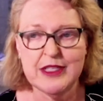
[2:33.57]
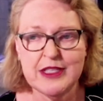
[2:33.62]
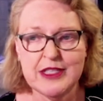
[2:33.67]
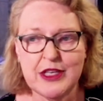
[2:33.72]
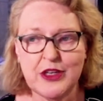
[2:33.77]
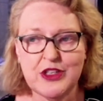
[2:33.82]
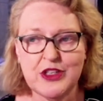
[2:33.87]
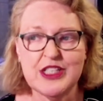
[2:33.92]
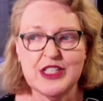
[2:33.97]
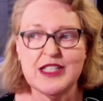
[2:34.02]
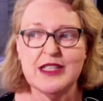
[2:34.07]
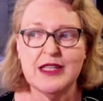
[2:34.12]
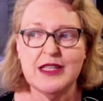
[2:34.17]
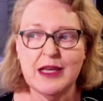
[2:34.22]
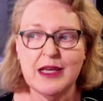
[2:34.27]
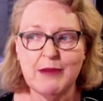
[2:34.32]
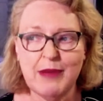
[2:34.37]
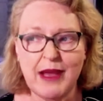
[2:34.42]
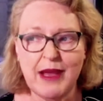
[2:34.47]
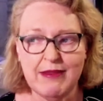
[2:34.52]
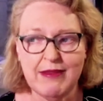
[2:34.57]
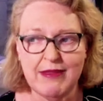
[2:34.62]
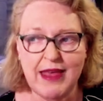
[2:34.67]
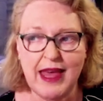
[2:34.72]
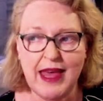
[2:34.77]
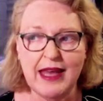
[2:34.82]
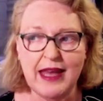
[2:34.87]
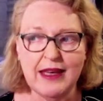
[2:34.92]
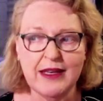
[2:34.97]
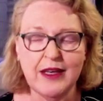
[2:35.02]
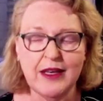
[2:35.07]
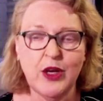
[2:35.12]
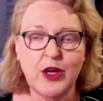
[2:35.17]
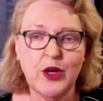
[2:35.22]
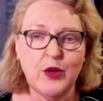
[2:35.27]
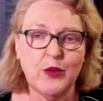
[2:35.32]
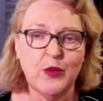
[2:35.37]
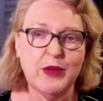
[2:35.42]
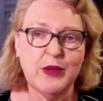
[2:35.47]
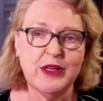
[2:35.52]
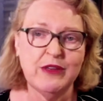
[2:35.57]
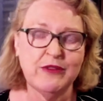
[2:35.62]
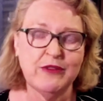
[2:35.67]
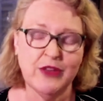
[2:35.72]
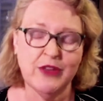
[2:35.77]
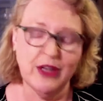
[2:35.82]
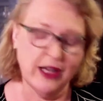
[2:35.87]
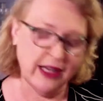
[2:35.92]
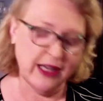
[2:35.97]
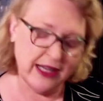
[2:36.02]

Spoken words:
So just think about that when you've got,